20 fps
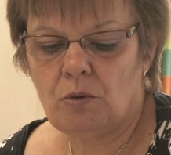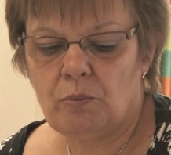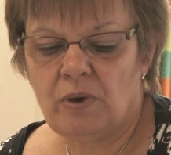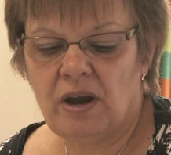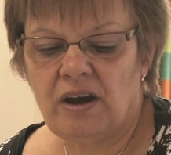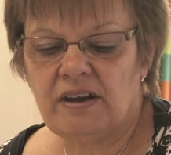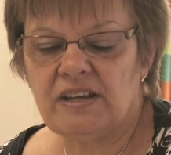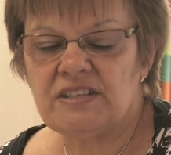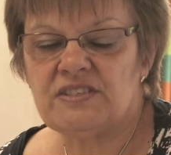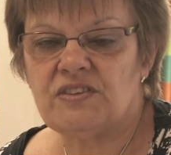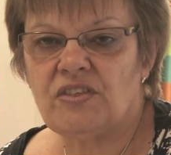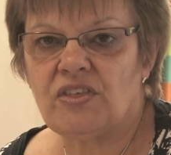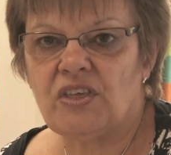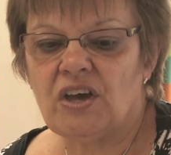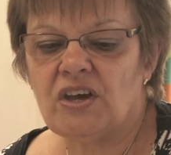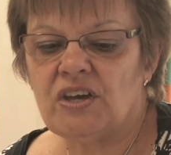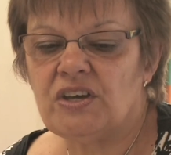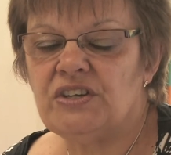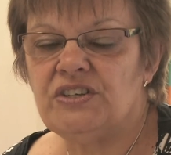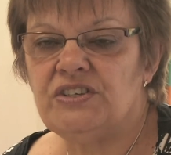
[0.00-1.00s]
Whereas
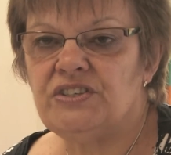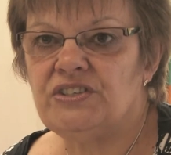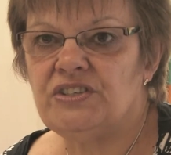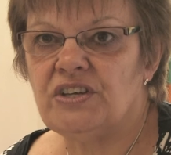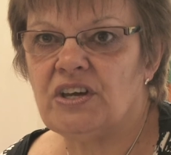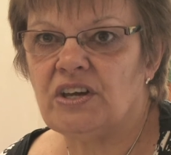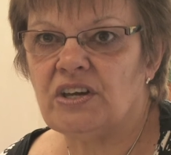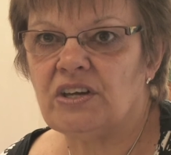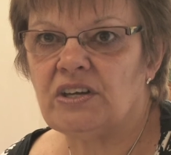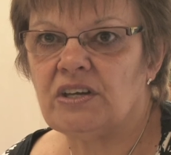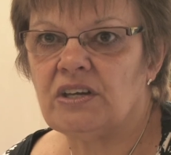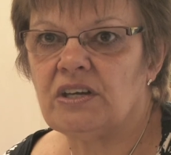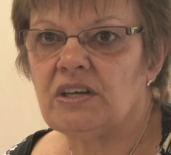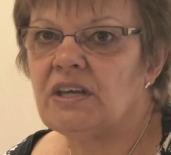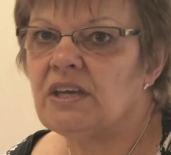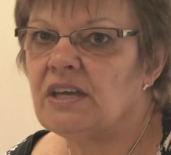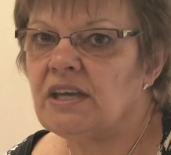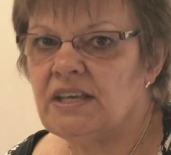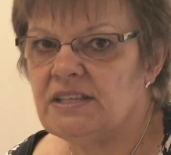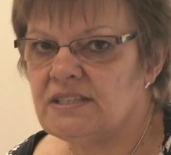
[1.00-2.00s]
the D
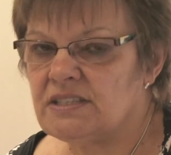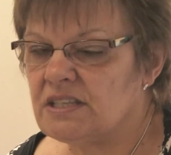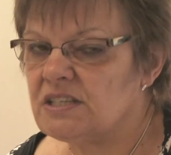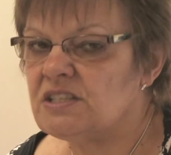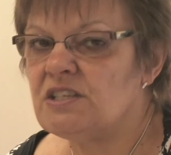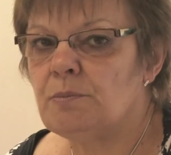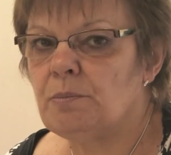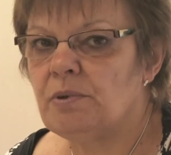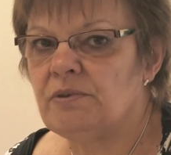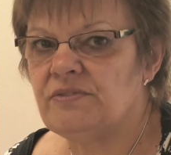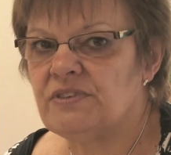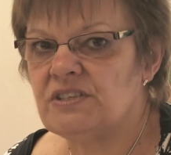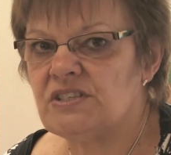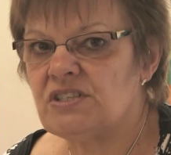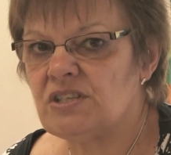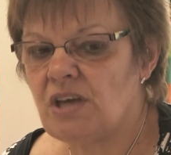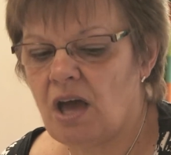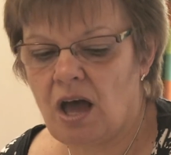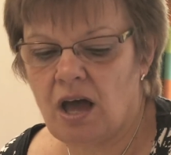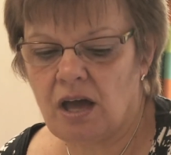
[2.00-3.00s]
is the tip of the
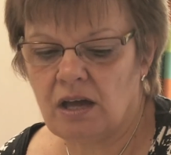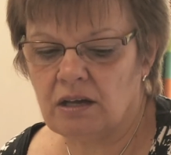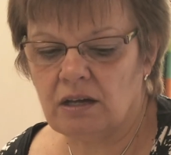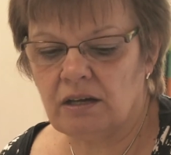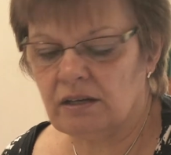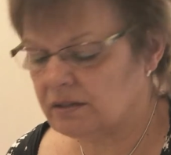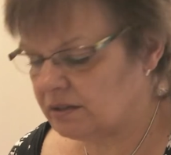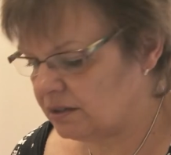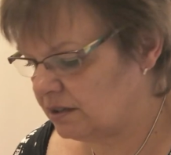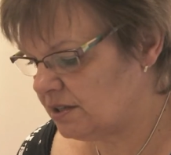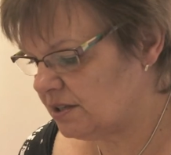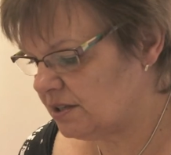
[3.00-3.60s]
tongue